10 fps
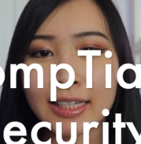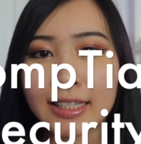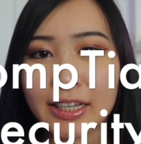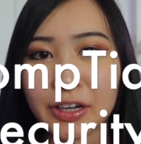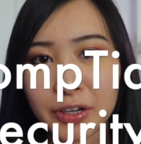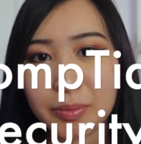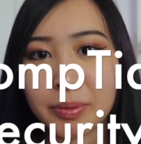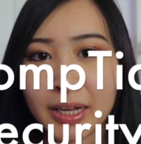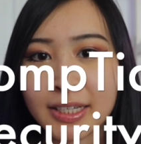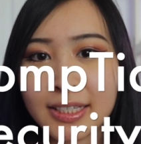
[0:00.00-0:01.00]
the Security
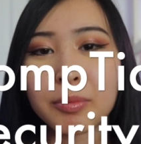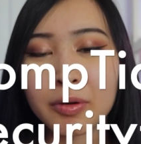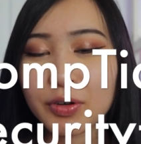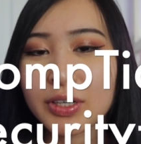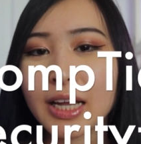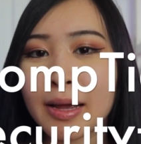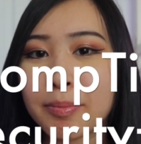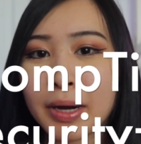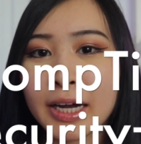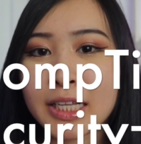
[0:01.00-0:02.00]
Plus. But Of course,
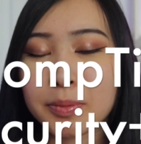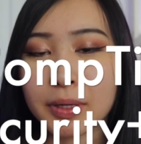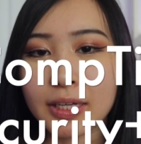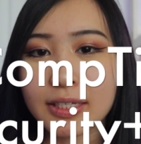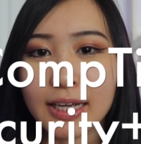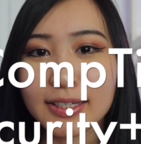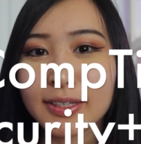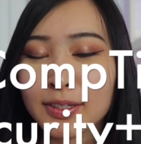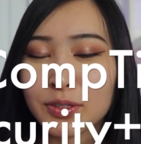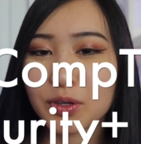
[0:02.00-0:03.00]
I'm biased because I
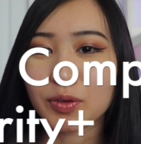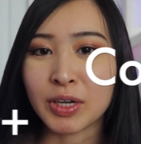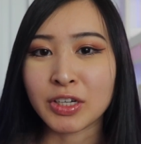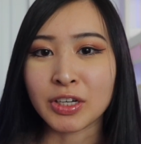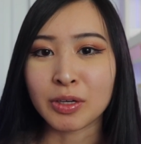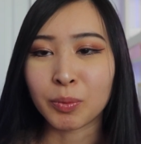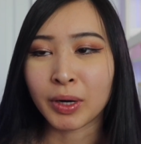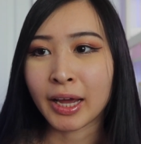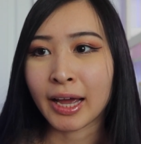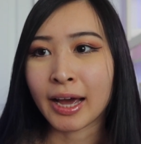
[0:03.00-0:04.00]
took this certification
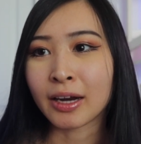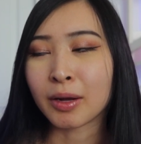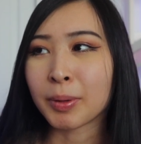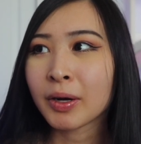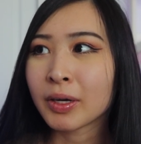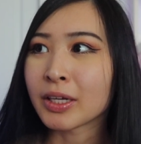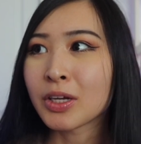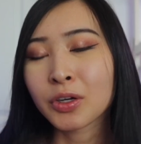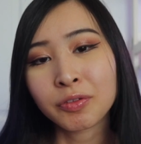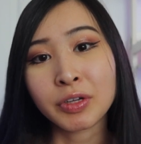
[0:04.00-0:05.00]
when I had about a
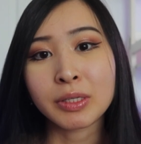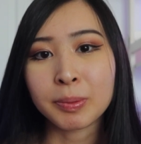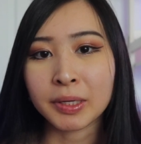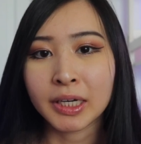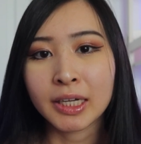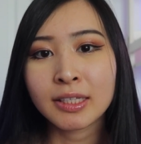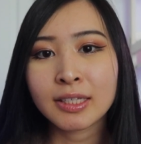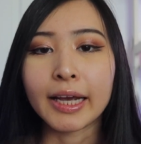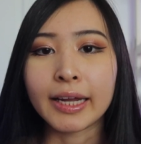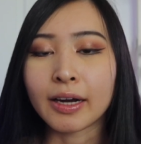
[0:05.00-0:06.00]
year of
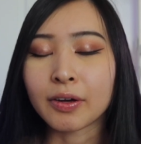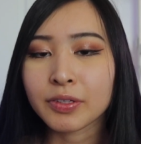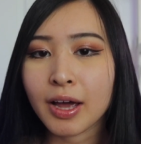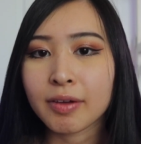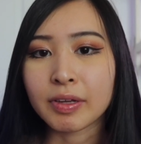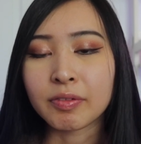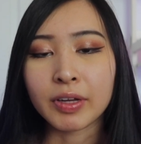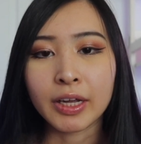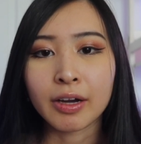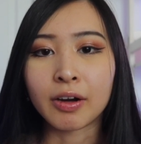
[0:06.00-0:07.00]
experience. And I also have a
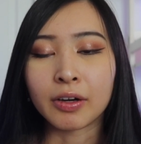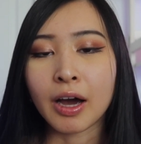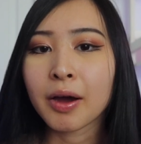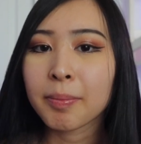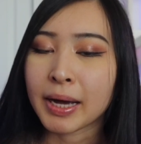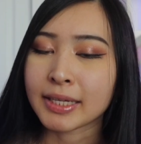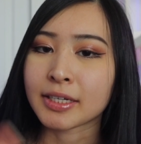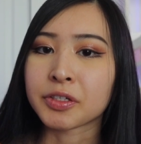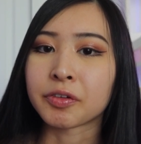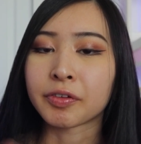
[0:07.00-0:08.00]
video on how I passed
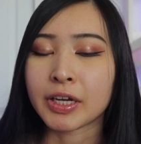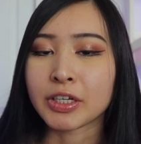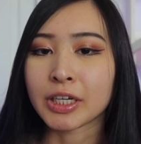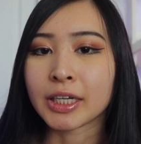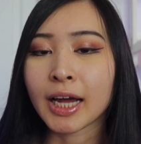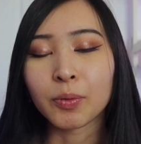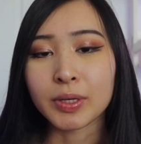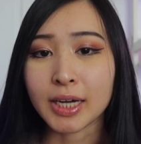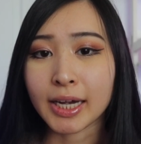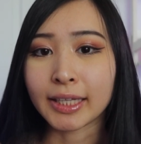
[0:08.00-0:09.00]
that certification,
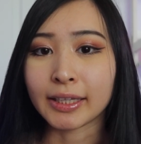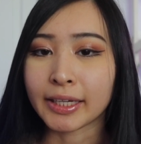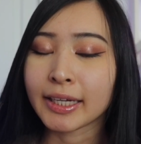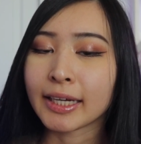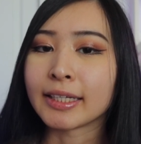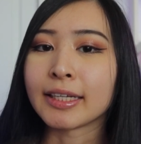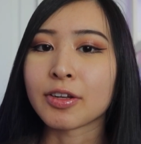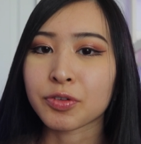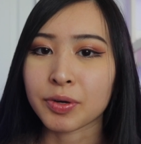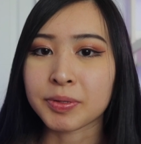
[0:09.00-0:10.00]
which I can link in the
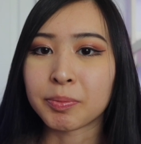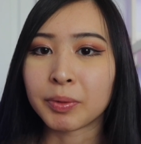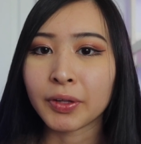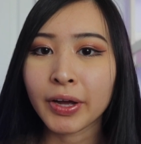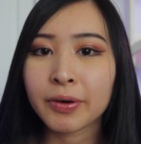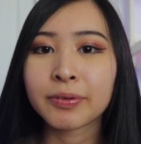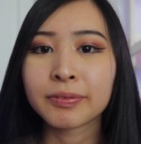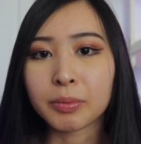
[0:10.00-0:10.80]
description below.